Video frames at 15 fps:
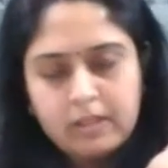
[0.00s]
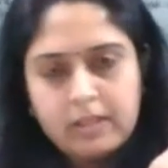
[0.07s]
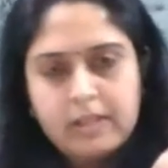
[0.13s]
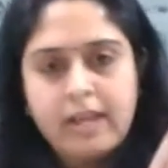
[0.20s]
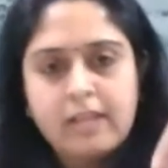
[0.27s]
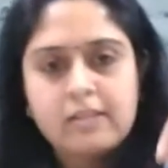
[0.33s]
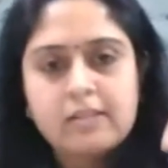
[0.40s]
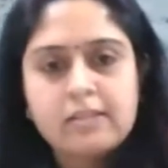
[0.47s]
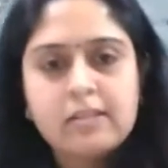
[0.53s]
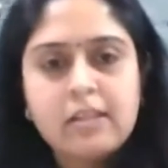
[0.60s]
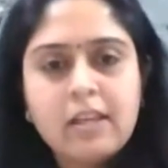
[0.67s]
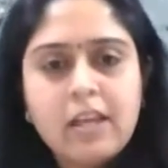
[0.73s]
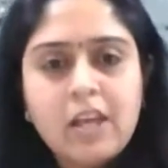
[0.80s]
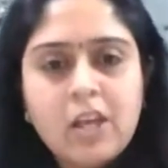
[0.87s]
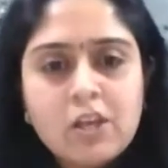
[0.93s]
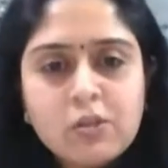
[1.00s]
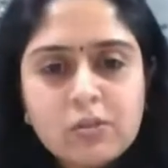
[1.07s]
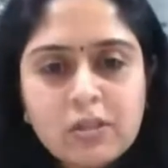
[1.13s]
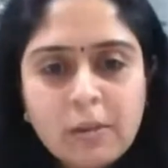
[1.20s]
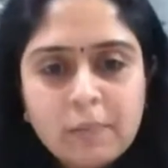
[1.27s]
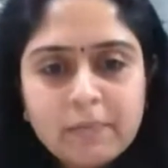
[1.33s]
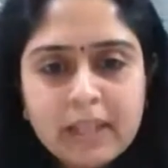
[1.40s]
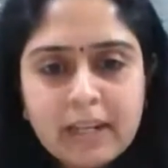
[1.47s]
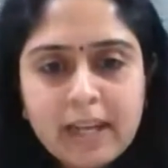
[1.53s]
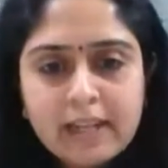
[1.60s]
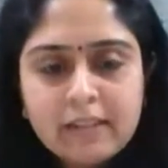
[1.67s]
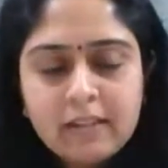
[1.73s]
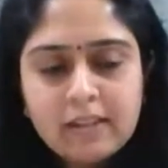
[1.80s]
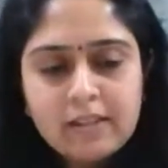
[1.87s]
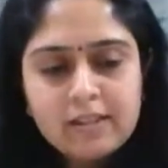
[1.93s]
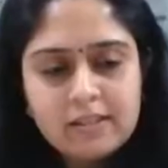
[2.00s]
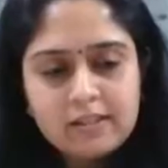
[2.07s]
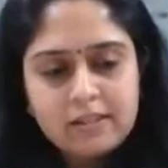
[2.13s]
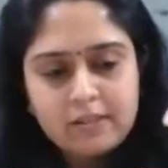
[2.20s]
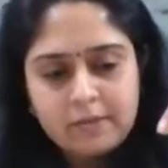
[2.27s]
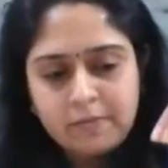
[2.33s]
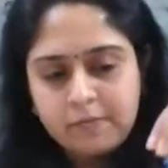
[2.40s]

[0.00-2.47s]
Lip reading: Yes. So something like this,